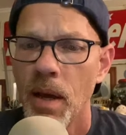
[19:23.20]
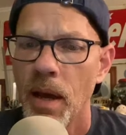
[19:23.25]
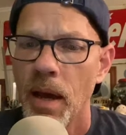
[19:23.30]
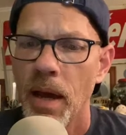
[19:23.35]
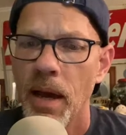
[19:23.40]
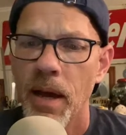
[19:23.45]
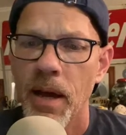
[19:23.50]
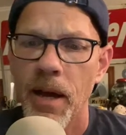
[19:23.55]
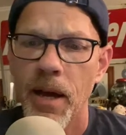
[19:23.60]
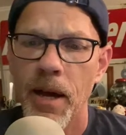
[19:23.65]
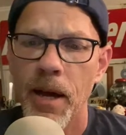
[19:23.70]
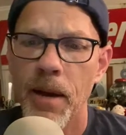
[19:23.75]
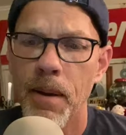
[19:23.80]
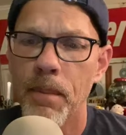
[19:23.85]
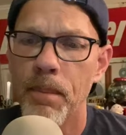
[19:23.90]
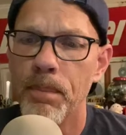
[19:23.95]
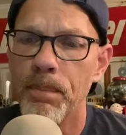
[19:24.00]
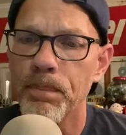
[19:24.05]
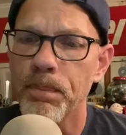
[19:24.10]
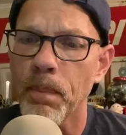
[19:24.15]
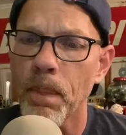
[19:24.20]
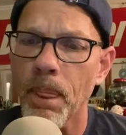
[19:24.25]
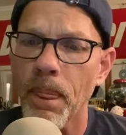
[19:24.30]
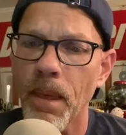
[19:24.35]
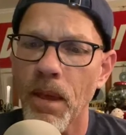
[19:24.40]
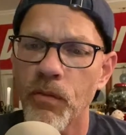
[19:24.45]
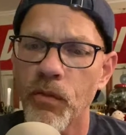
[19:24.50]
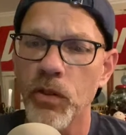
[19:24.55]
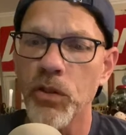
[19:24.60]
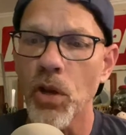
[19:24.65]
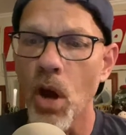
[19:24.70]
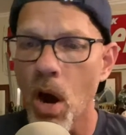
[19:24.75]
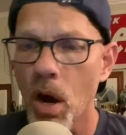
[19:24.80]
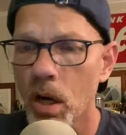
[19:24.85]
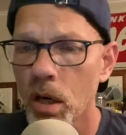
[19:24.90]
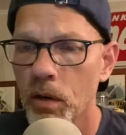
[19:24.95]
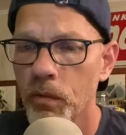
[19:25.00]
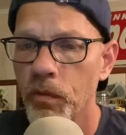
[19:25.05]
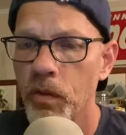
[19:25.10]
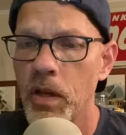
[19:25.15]
um,
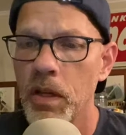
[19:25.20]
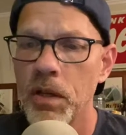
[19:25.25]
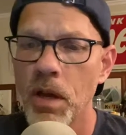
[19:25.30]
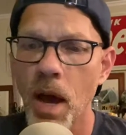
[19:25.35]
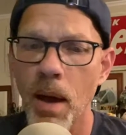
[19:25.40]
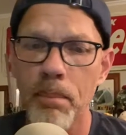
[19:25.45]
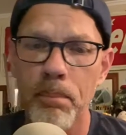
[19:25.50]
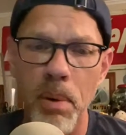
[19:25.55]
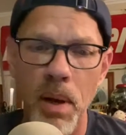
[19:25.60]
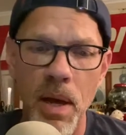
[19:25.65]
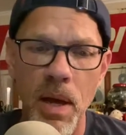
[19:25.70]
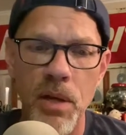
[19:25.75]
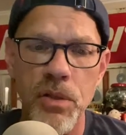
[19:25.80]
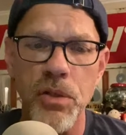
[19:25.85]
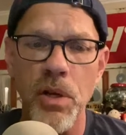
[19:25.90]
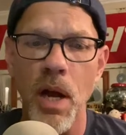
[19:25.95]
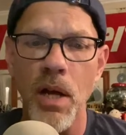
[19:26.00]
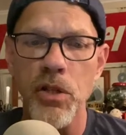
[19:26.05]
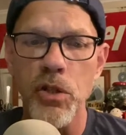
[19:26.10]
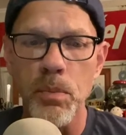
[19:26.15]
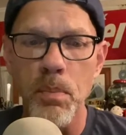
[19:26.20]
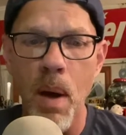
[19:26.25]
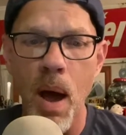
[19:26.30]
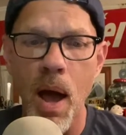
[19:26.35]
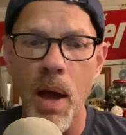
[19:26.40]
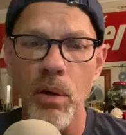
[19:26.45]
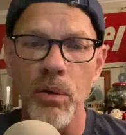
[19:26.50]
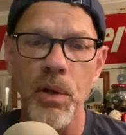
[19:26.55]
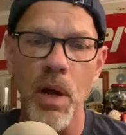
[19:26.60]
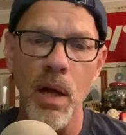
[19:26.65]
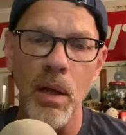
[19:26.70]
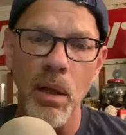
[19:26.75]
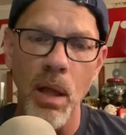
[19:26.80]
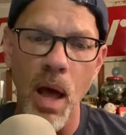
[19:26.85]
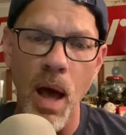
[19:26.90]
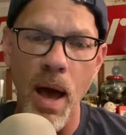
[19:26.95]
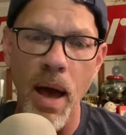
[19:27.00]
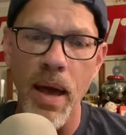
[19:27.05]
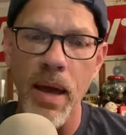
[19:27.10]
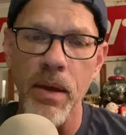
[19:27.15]
photography dot buzz dot smile dot
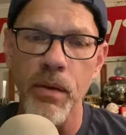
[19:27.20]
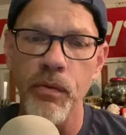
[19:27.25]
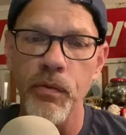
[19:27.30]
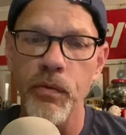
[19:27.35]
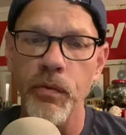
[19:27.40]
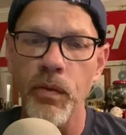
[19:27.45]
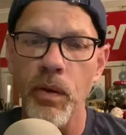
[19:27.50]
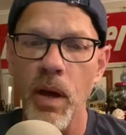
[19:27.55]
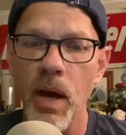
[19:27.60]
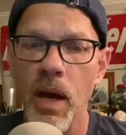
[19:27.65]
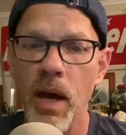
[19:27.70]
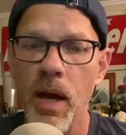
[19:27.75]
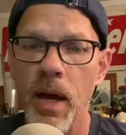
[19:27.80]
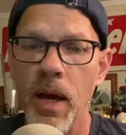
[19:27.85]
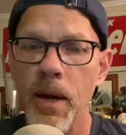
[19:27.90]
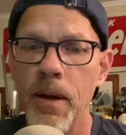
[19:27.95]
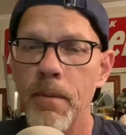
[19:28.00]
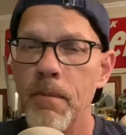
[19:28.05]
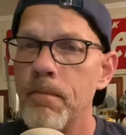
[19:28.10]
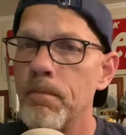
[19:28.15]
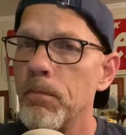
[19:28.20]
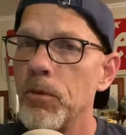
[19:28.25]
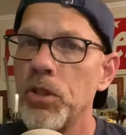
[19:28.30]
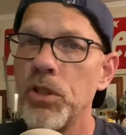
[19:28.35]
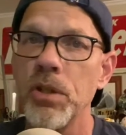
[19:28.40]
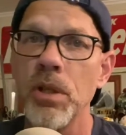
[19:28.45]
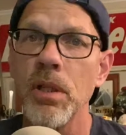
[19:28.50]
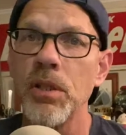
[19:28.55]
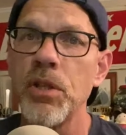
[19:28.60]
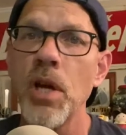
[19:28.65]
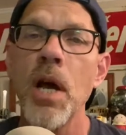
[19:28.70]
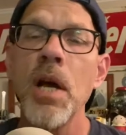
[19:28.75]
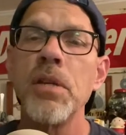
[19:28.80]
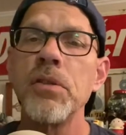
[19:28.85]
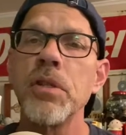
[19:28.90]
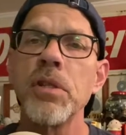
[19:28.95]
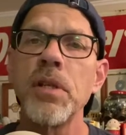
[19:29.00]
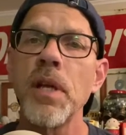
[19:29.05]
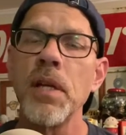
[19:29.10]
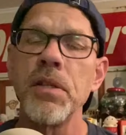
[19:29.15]
life um, tons
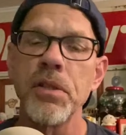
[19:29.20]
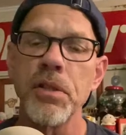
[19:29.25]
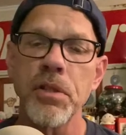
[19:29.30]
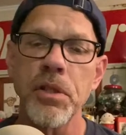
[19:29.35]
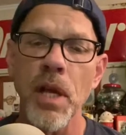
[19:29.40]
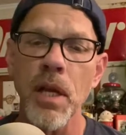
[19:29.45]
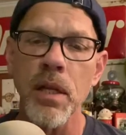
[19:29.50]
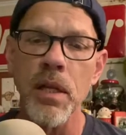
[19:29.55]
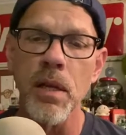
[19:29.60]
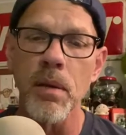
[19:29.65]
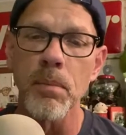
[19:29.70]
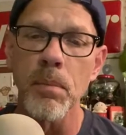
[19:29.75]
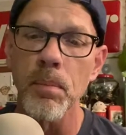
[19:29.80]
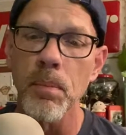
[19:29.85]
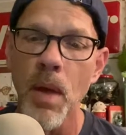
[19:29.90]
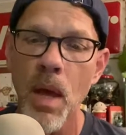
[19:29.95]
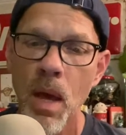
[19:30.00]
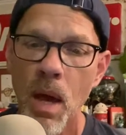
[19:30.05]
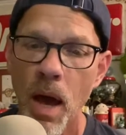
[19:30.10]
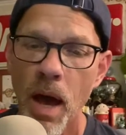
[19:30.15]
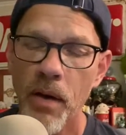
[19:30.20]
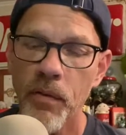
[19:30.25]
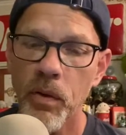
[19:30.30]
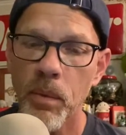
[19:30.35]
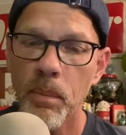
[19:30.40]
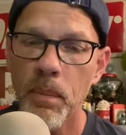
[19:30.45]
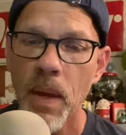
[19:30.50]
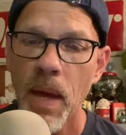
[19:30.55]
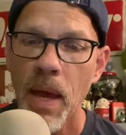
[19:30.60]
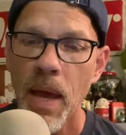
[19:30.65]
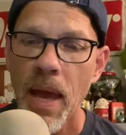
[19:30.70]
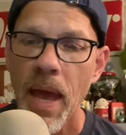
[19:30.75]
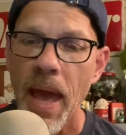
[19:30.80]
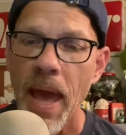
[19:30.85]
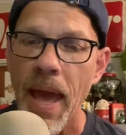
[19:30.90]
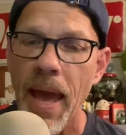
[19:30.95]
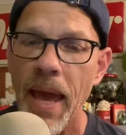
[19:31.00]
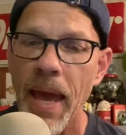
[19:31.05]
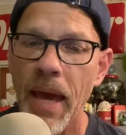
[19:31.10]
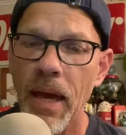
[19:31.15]
and tons and tons of them, of them
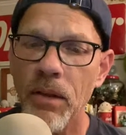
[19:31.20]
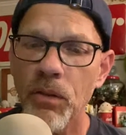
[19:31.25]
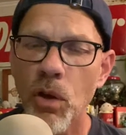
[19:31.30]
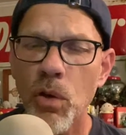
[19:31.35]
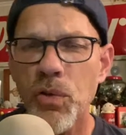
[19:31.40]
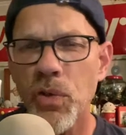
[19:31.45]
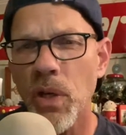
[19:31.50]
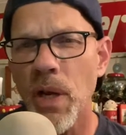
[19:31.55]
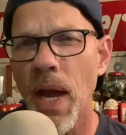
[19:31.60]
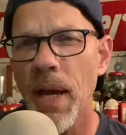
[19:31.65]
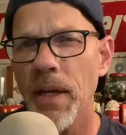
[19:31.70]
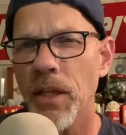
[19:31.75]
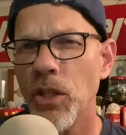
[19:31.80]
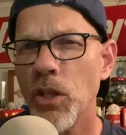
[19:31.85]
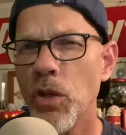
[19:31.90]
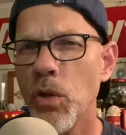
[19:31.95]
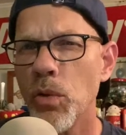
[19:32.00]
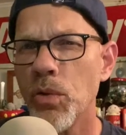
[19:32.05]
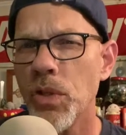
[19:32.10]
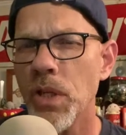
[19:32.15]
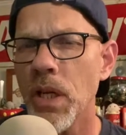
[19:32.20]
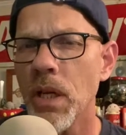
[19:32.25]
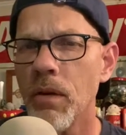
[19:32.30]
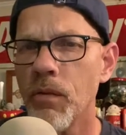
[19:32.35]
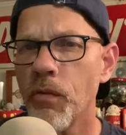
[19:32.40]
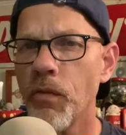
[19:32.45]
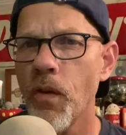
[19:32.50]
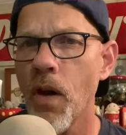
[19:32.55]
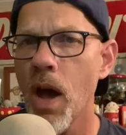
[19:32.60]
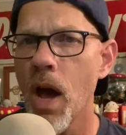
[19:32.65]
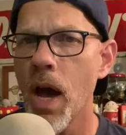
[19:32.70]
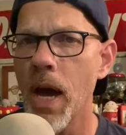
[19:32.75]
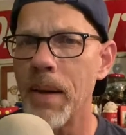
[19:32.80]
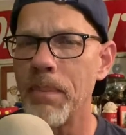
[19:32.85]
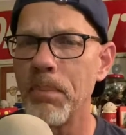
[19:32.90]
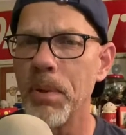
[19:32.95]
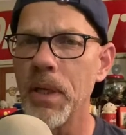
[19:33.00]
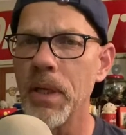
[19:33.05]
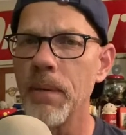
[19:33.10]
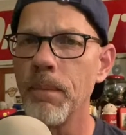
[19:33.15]
and those are kind of cutesy and fun
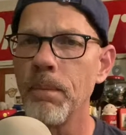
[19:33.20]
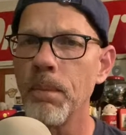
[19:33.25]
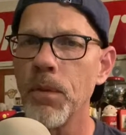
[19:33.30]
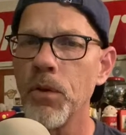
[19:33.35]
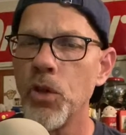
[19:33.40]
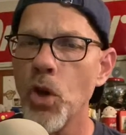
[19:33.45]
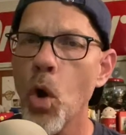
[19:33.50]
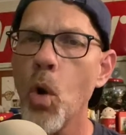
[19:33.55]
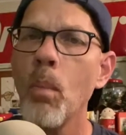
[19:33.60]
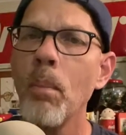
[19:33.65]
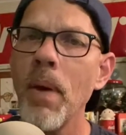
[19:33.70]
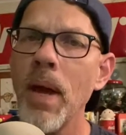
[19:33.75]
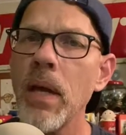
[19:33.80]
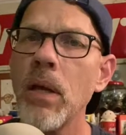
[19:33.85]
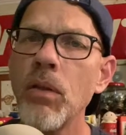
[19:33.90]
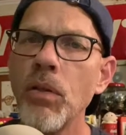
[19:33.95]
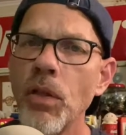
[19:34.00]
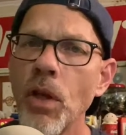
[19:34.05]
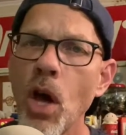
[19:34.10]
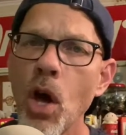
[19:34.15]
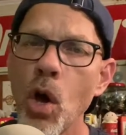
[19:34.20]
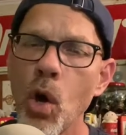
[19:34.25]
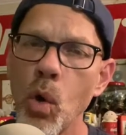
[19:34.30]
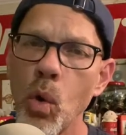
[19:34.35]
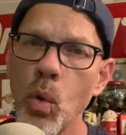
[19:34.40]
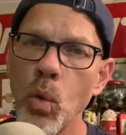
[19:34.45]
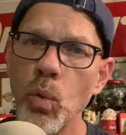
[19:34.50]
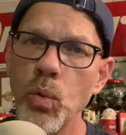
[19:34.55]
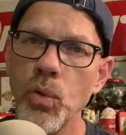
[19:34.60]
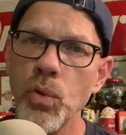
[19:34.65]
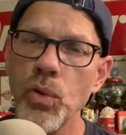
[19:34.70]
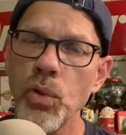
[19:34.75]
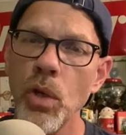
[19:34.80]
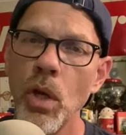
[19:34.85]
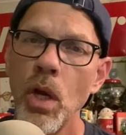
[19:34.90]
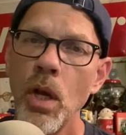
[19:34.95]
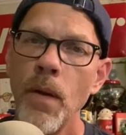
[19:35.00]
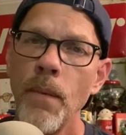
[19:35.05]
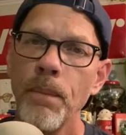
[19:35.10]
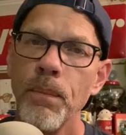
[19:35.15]
but don't make those
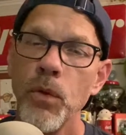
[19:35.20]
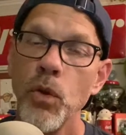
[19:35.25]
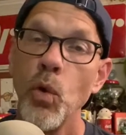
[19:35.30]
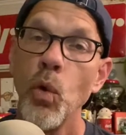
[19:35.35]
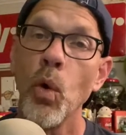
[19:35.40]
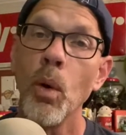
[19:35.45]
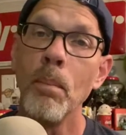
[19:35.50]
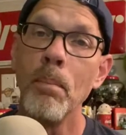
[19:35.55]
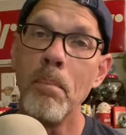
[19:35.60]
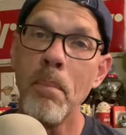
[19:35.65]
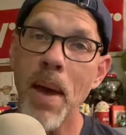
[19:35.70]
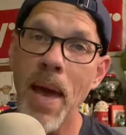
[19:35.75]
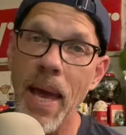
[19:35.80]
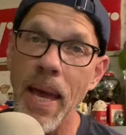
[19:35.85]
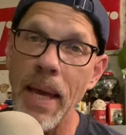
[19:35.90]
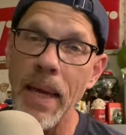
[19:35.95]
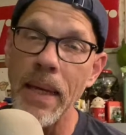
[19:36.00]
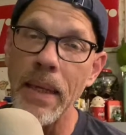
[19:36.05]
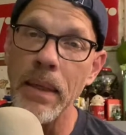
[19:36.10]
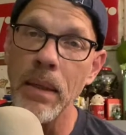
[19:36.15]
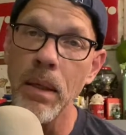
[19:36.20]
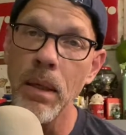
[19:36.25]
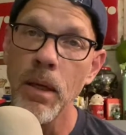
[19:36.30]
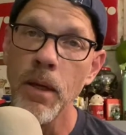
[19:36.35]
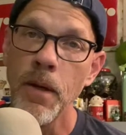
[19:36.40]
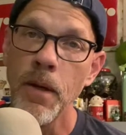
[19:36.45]
your main